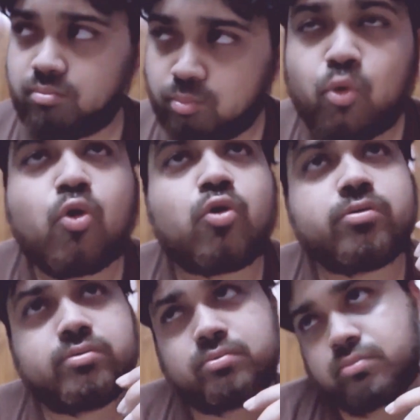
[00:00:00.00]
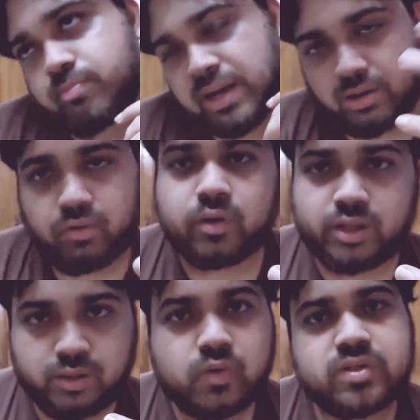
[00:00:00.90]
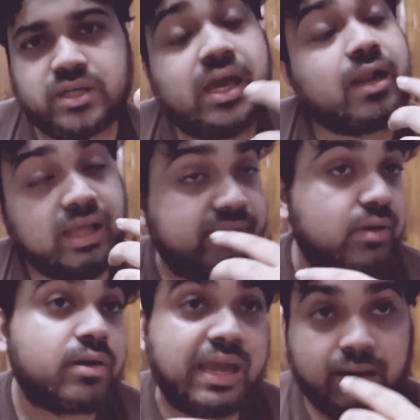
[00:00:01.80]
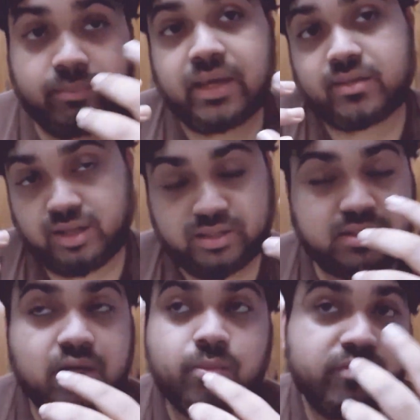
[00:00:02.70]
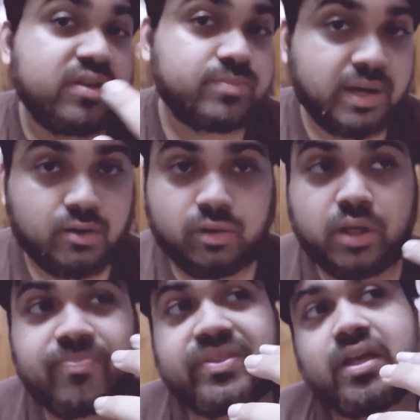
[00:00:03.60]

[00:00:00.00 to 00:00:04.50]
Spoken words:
more powdery, you could say. Yeah, lavender can make things come off as powdery.